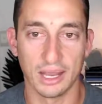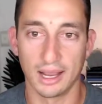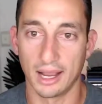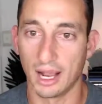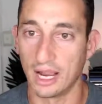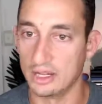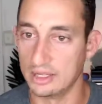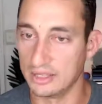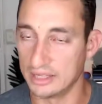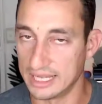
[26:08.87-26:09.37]

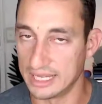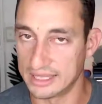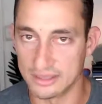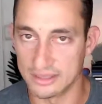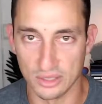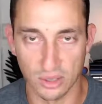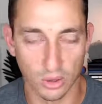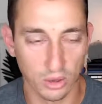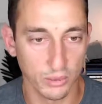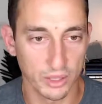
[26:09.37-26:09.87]
And it's
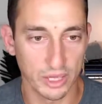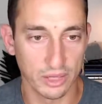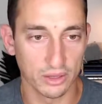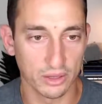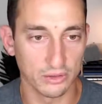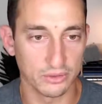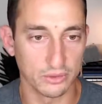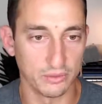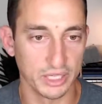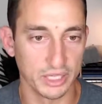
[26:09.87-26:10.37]
not one of
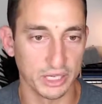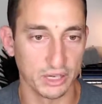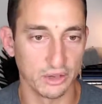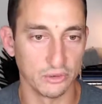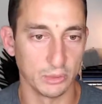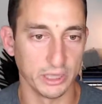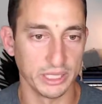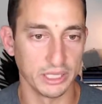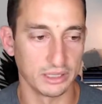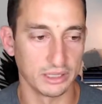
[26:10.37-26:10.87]
those videos
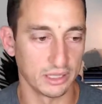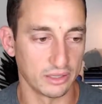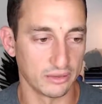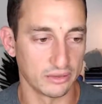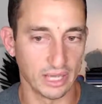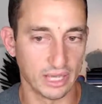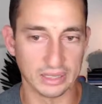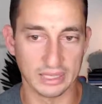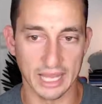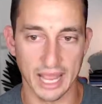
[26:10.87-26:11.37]
where you're going to
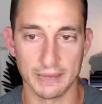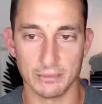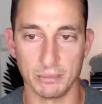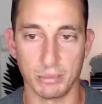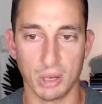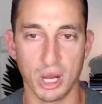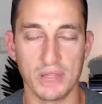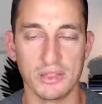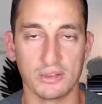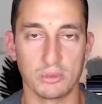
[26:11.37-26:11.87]
say, hey,
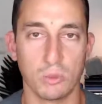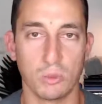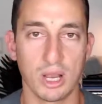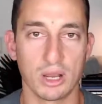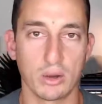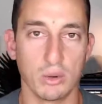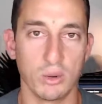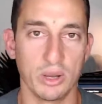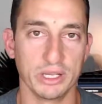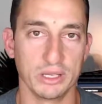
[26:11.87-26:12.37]
buy this one
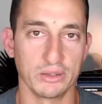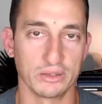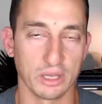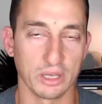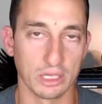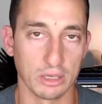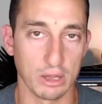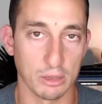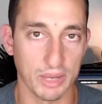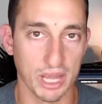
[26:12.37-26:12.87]
coin, it's going to
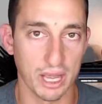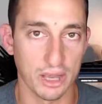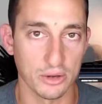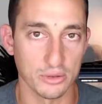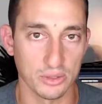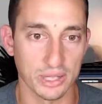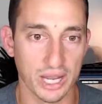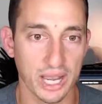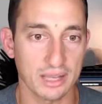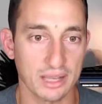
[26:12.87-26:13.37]
go up
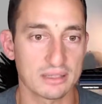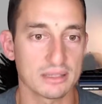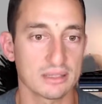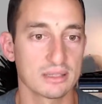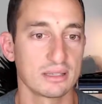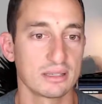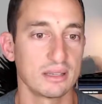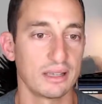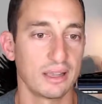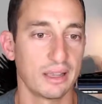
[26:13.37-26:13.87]
100x.
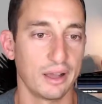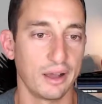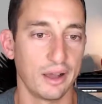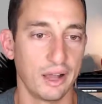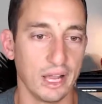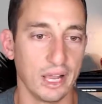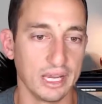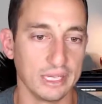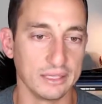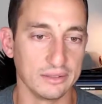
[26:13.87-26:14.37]

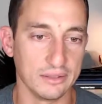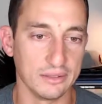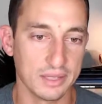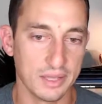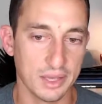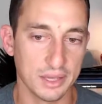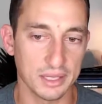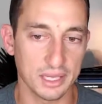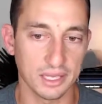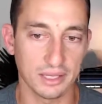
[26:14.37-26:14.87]
I
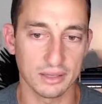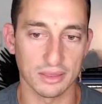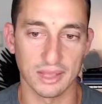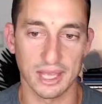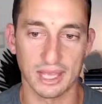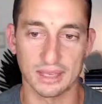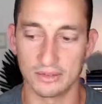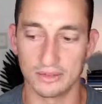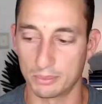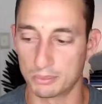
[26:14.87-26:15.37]
think that
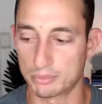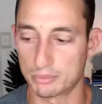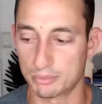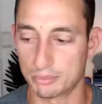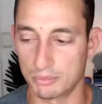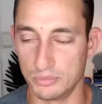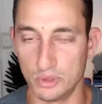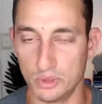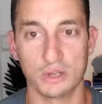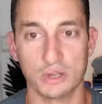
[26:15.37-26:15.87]
is
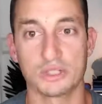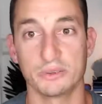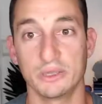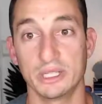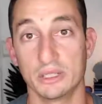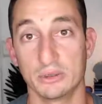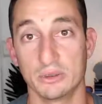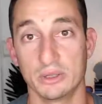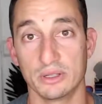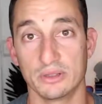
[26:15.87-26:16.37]
not doing
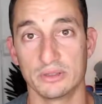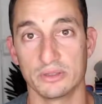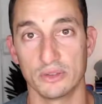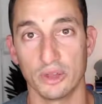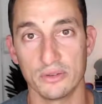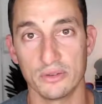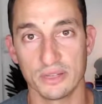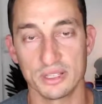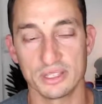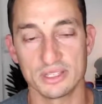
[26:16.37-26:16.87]
you a
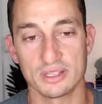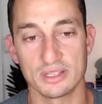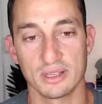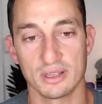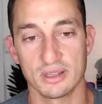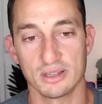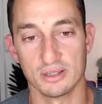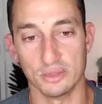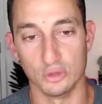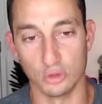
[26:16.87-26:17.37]
service,
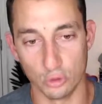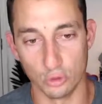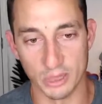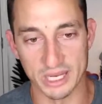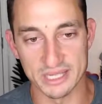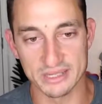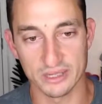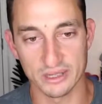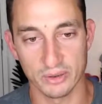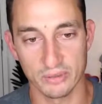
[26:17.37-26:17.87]
nor
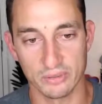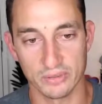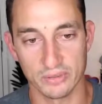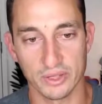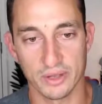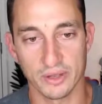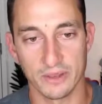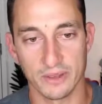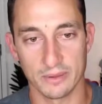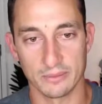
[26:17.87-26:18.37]
myself,
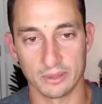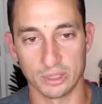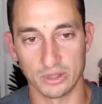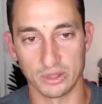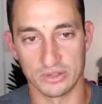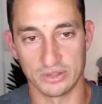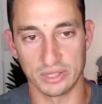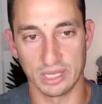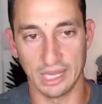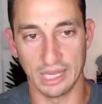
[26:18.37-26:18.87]

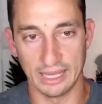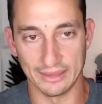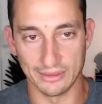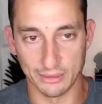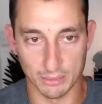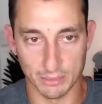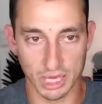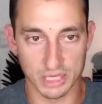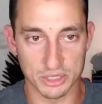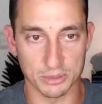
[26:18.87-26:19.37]
because it's
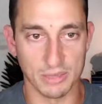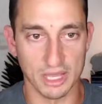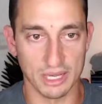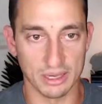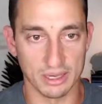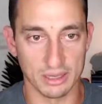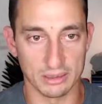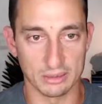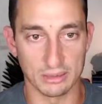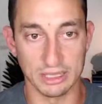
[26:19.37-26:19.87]
much
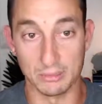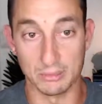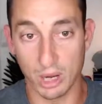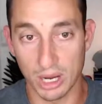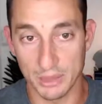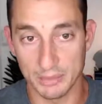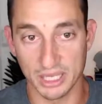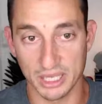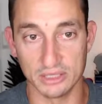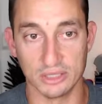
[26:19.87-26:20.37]
better, in my
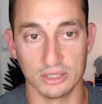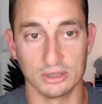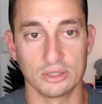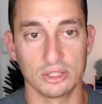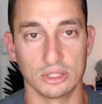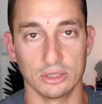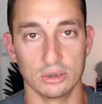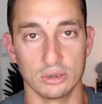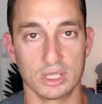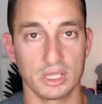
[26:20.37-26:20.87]
opinion, to
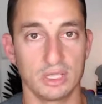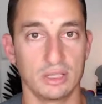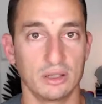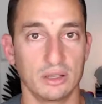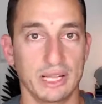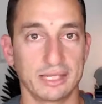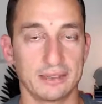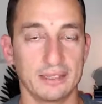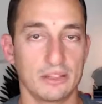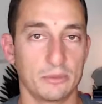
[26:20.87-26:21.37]
look at it
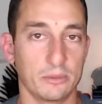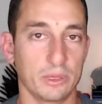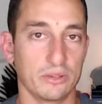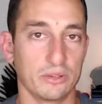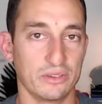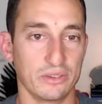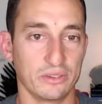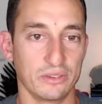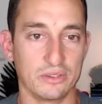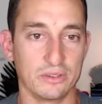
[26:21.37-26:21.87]
like this, because
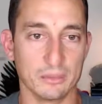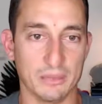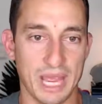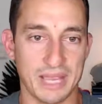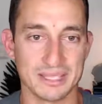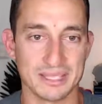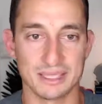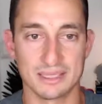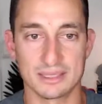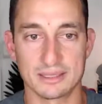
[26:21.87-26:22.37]
this is the
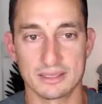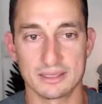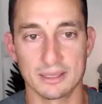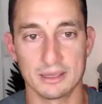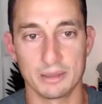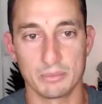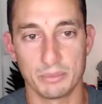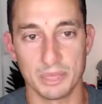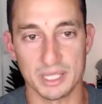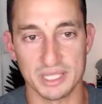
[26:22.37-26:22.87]
maths. It's
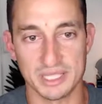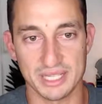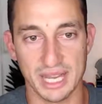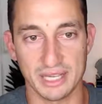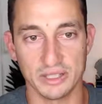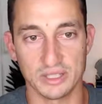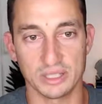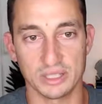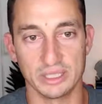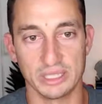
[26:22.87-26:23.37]

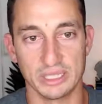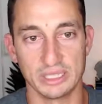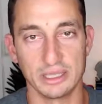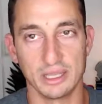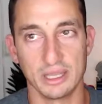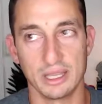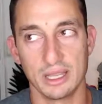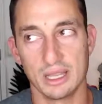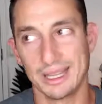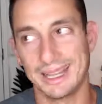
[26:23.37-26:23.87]
potentially
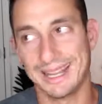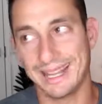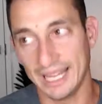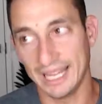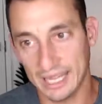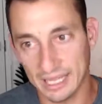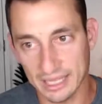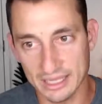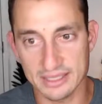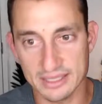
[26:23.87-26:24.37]

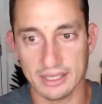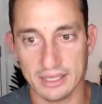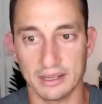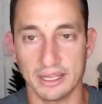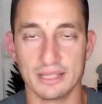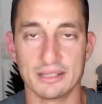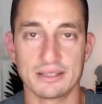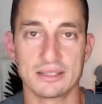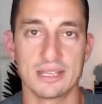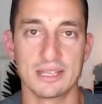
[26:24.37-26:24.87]
easier in
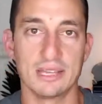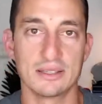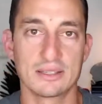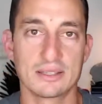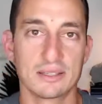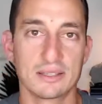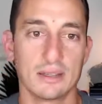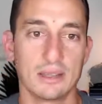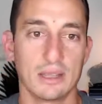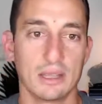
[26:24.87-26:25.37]
a sense
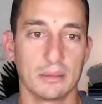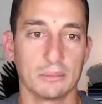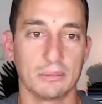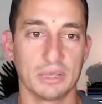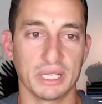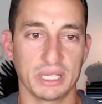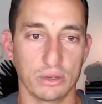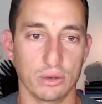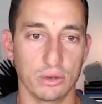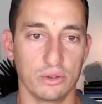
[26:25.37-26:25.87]

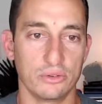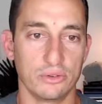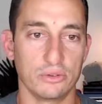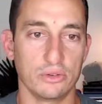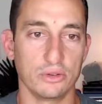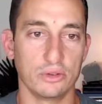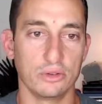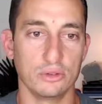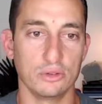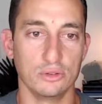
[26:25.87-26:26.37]
because
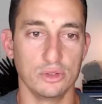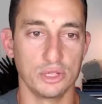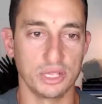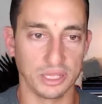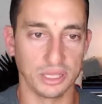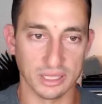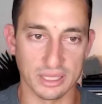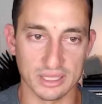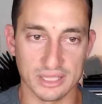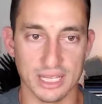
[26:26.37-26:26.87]
you can
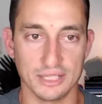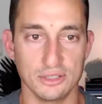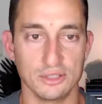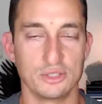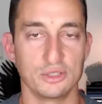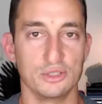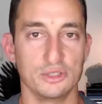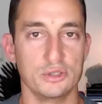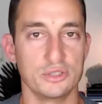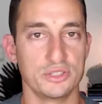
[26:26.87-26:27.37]
continue to
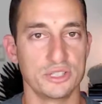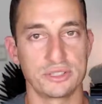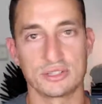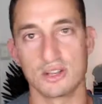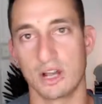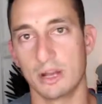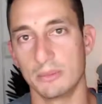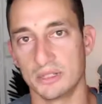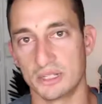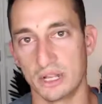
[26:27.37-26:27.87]
use this
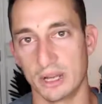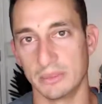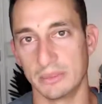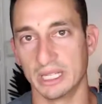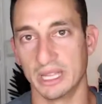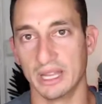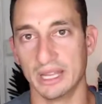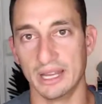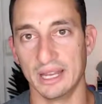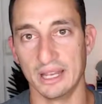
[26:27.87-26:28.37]
time and time
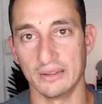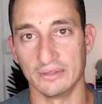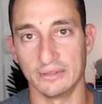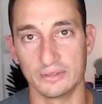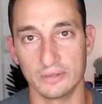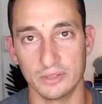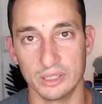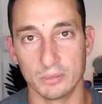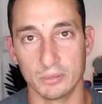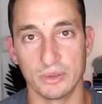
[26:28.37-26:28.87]
again and
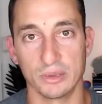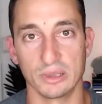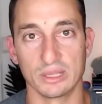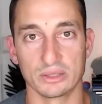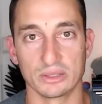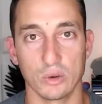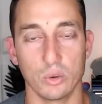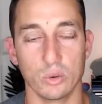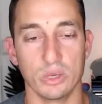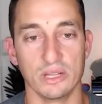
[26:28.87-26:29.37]
flip the
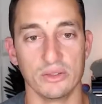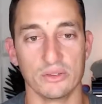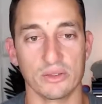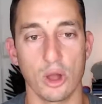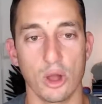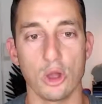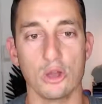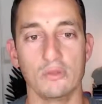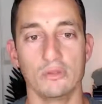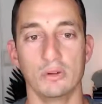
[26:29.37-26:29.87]
coins
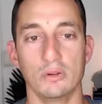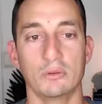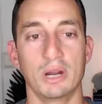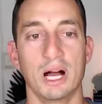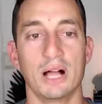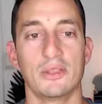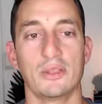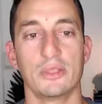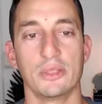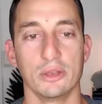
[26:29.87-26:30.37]
over
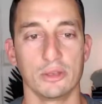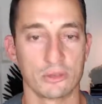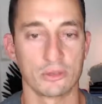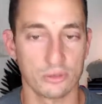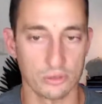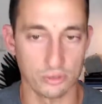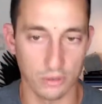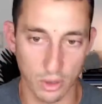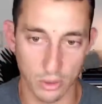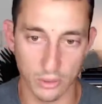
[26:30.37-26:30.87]
rather than
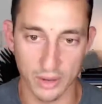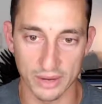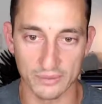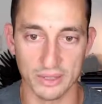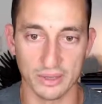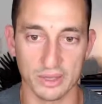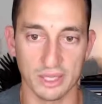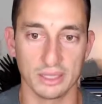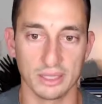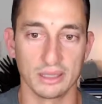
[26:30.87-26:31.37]
throw
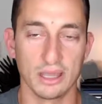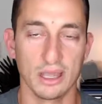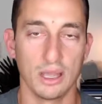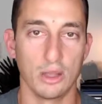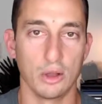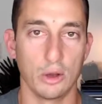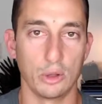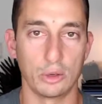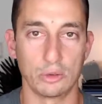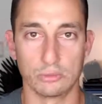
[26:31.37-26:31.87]
everything
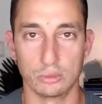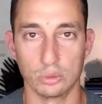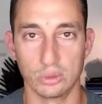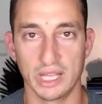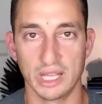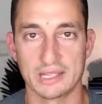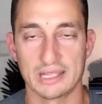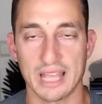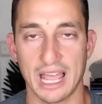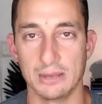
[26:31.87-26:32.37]
on a
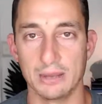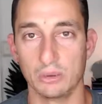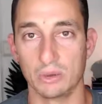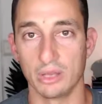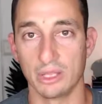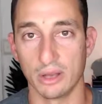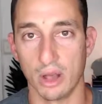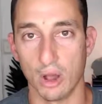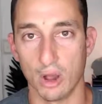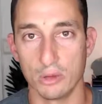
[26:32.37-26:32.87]
roulette table and
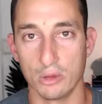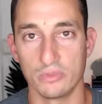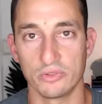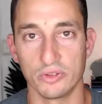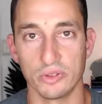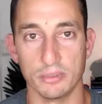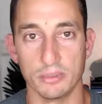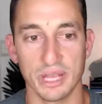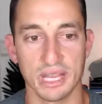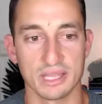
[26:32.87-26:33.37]
hope for the
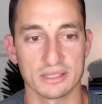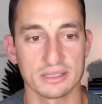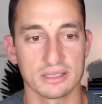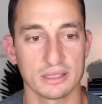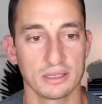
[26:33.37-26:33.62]
best.